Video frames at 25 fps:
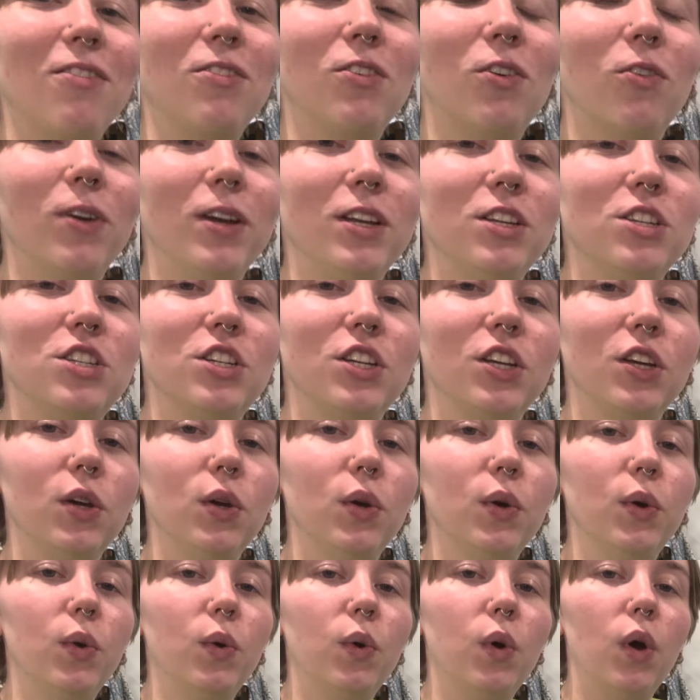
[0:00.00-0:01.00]
going
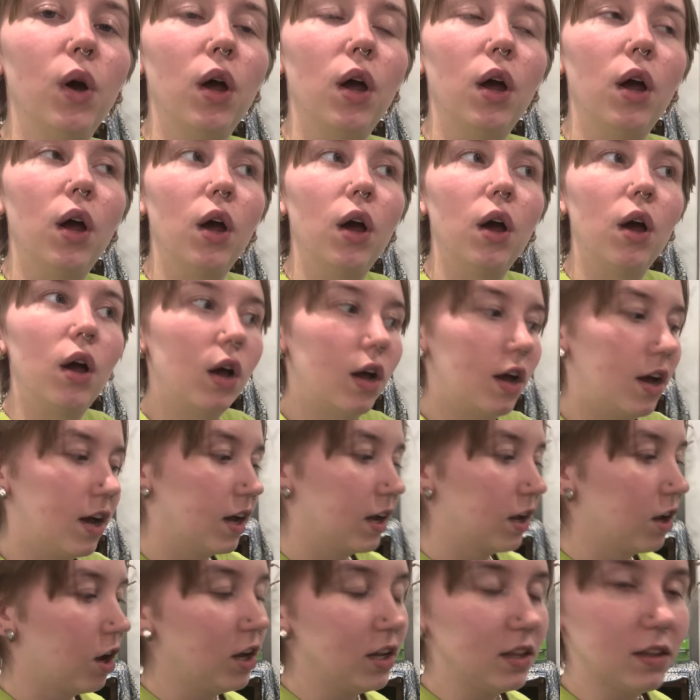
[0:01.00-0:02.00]
to
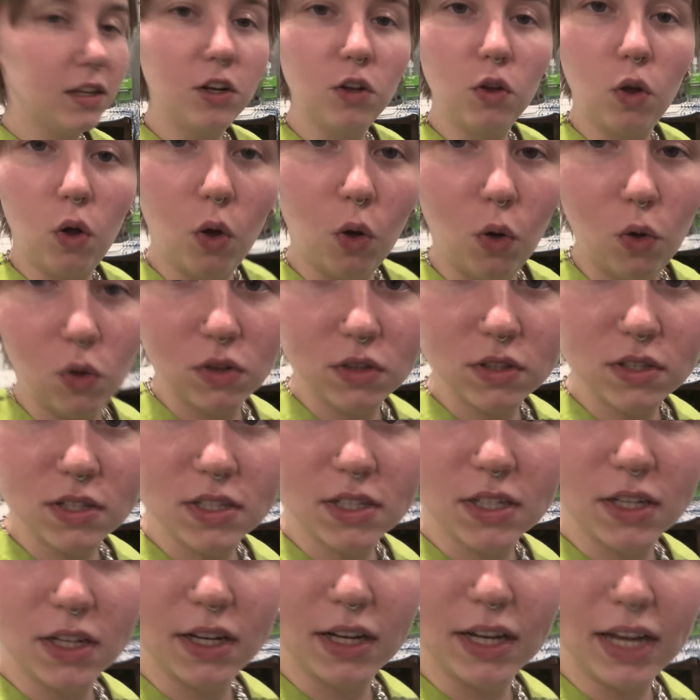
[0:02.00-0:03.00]
cut little
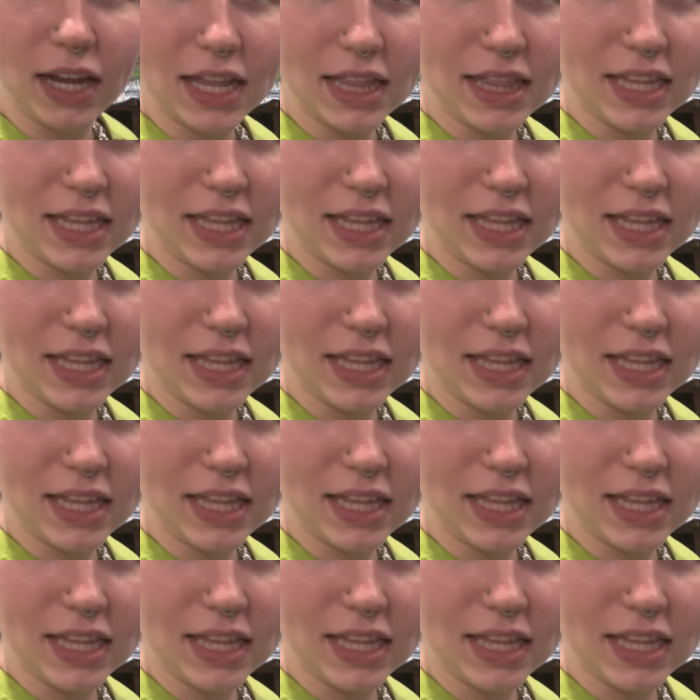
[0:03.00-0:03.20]
holes in